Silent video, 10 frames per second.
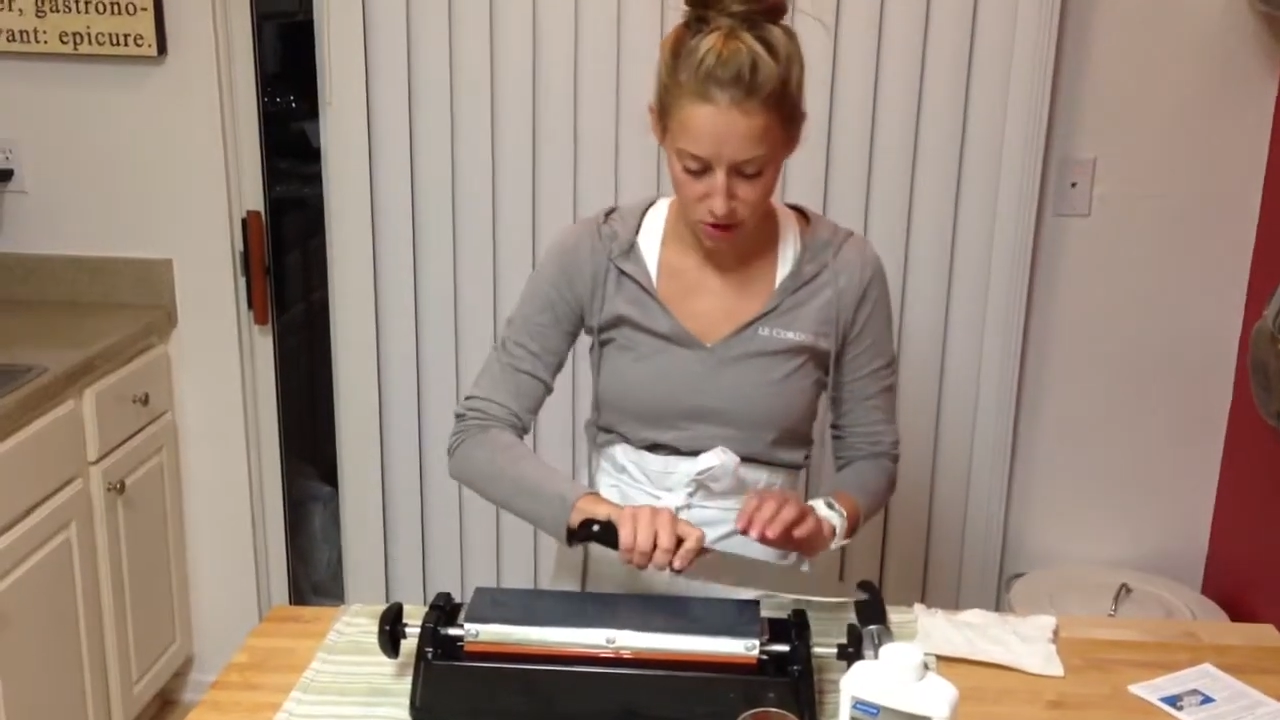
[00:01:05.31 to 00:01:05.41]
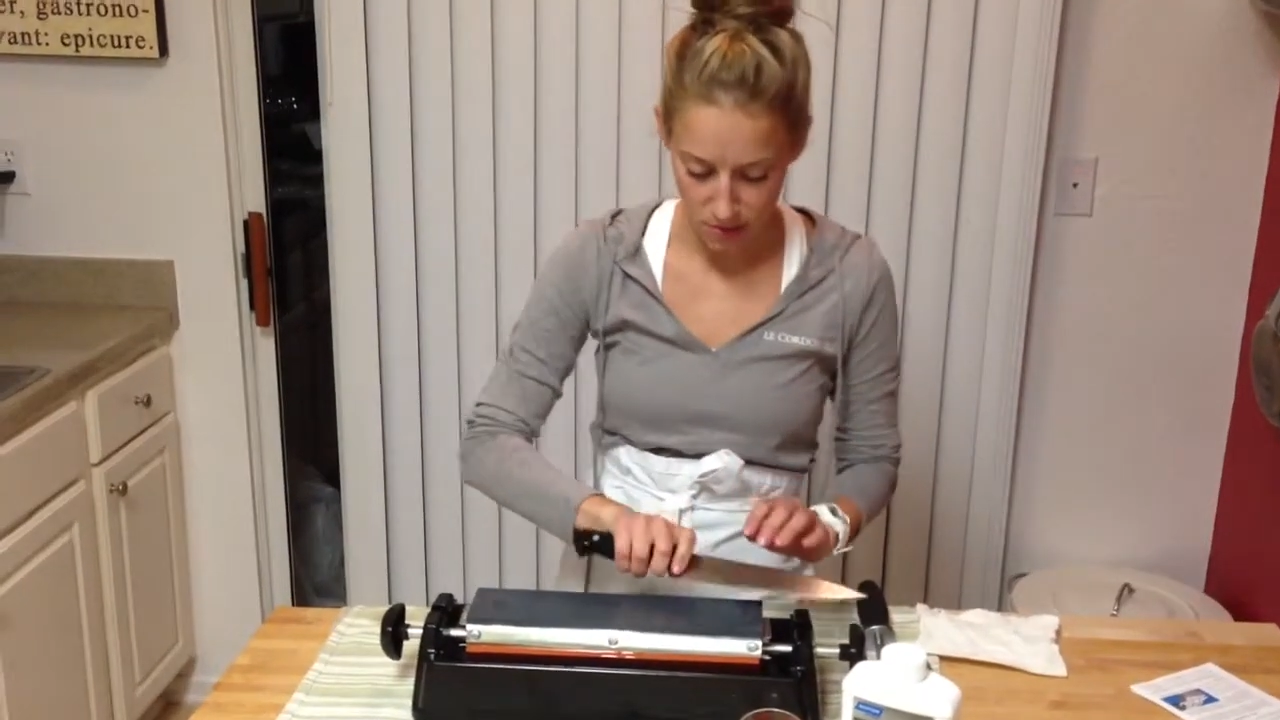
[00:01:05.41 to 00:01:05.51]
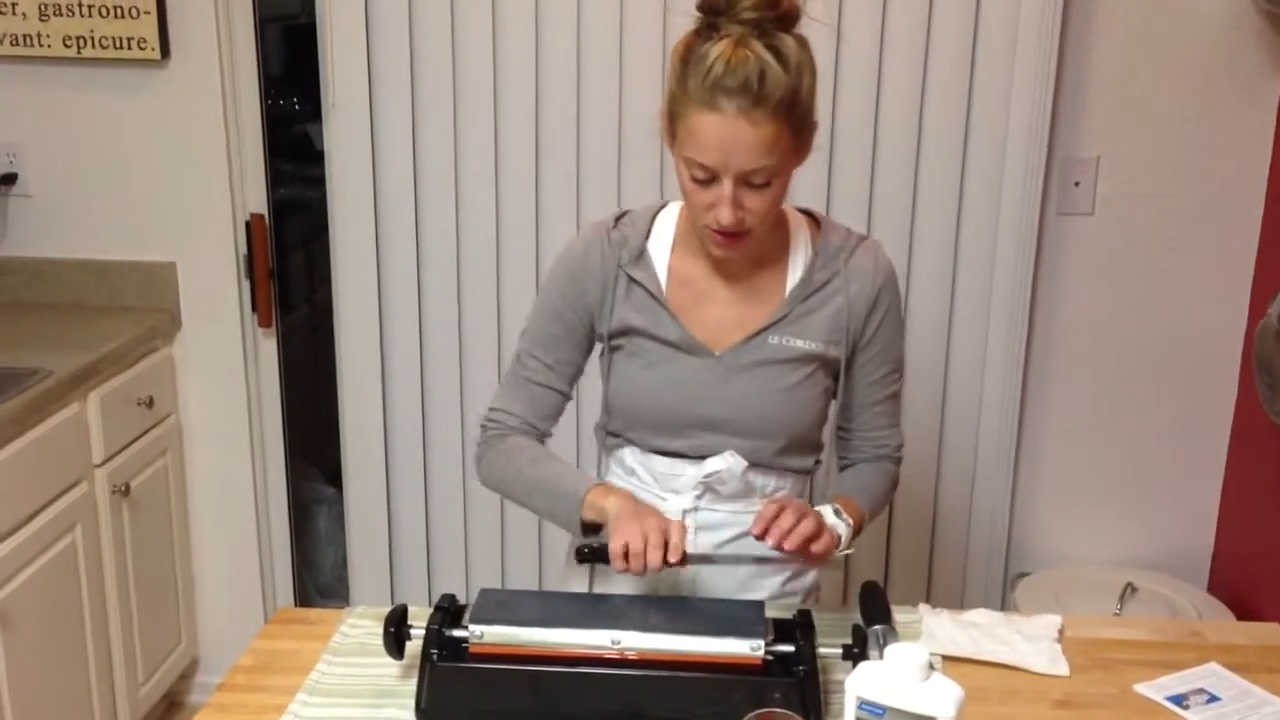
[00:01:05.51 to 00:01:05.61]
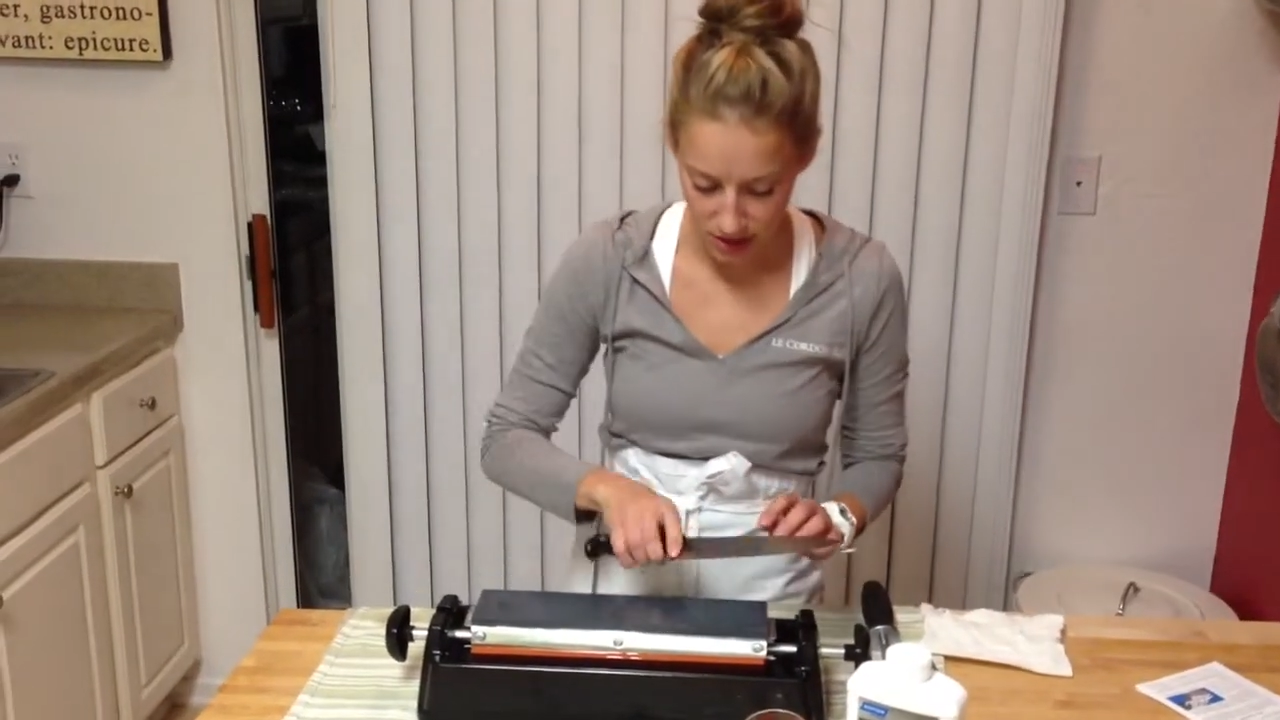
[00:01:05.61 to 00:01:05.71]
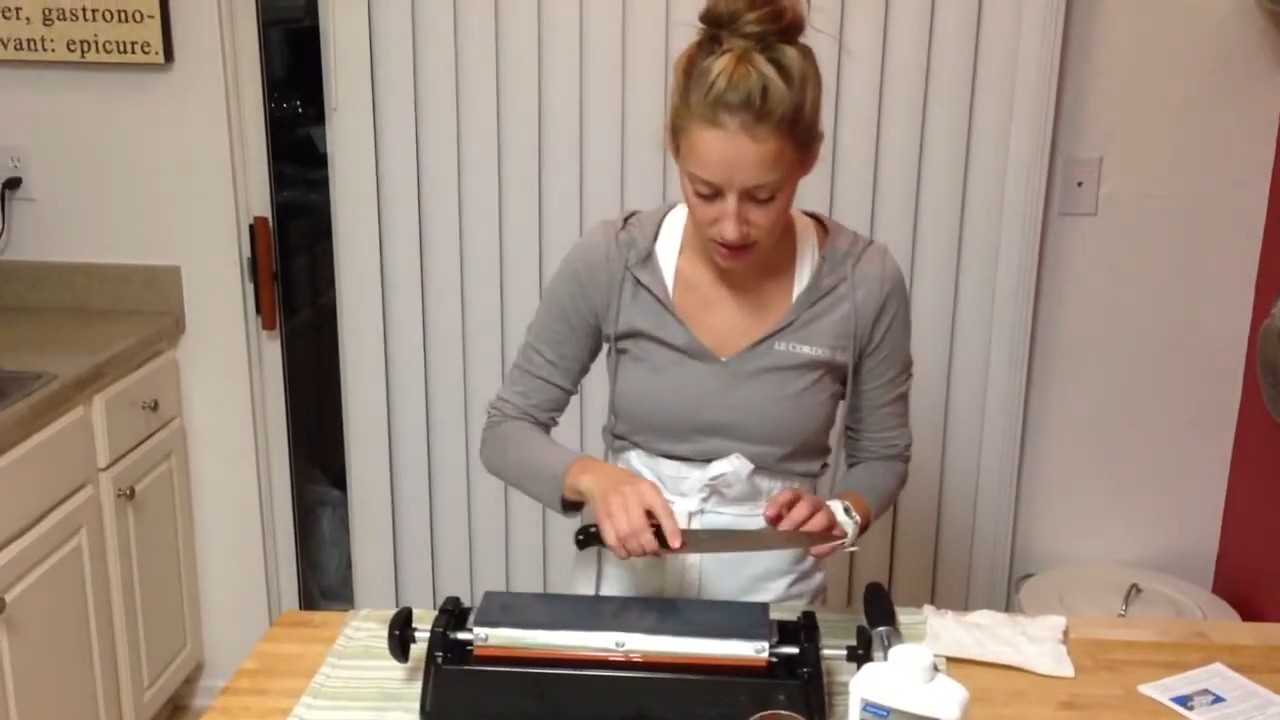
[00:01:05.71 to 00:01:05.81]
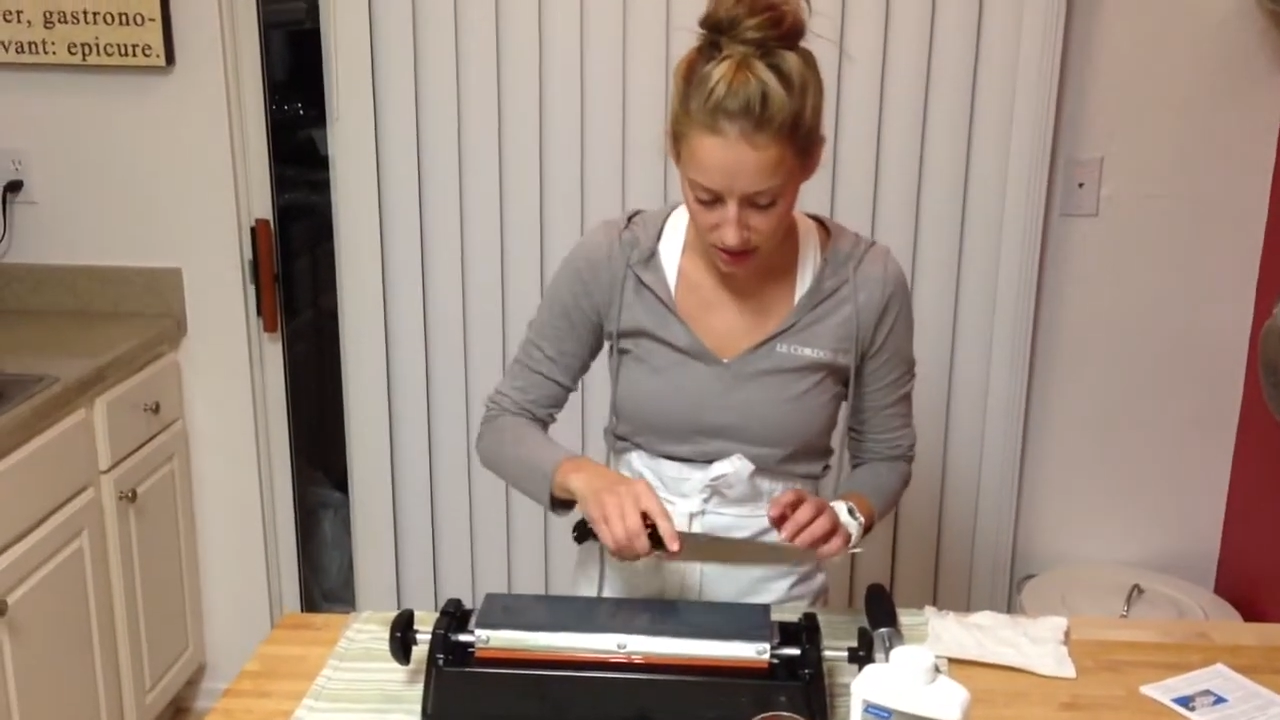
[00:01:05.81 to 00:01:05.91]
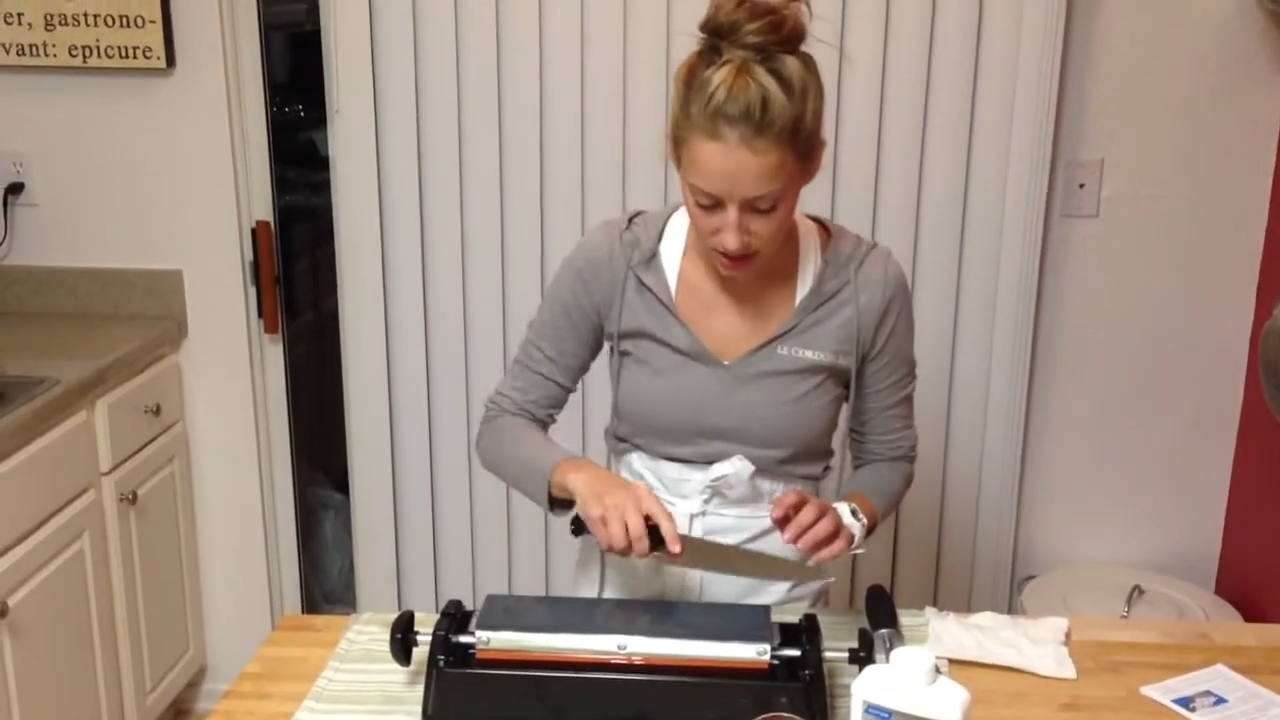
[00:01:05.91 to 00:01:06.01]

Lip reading: grip on it.